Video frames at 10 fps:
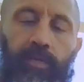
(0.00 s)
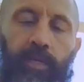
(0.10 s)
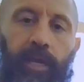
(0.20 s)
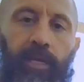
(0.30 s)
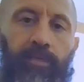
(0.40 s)

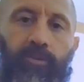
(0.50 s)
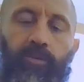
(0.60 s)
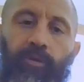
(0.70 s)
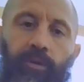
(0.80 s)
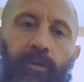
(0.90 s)
today's
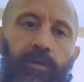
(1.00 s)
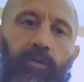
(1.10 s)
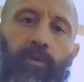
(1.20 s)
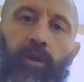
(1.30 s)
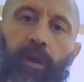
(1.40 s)

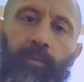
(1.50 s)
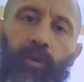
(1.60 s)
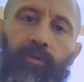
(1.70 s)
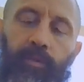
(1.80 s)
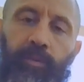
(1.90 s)
tutorial where I'm
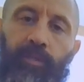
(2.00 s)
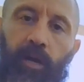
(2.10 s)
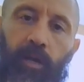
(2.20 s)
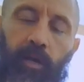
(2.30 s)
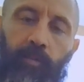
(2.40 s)
going to be
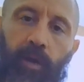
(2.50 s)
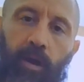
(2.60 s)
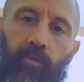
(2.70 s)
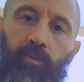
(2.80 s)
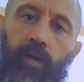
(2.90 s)
talking
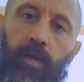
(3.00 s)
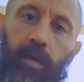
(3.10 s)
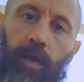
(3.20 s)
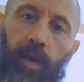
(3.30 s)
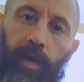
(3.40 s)
about
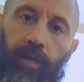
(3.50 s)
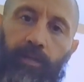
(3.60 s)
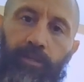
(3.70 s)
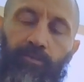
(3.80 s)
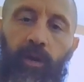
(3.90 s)

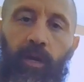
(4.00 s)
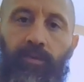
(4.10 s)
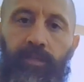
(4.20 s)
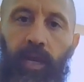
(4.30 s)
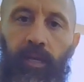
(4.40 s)
a
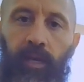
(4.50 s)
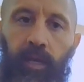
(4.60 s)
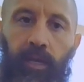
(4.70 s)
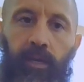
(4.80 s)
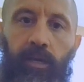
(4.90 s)
charango
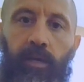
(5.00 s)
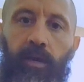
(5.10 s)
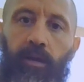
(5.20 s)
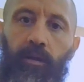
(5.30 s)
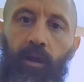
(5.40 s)
technique
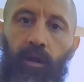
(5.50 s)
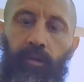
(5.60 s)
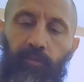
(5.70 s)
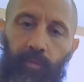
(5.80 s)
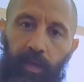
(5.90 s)
called
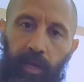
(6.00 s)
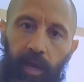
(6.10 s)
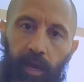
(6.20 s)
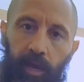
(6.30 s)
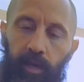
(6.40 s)
the
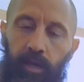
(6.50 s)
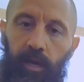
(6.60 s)
repique.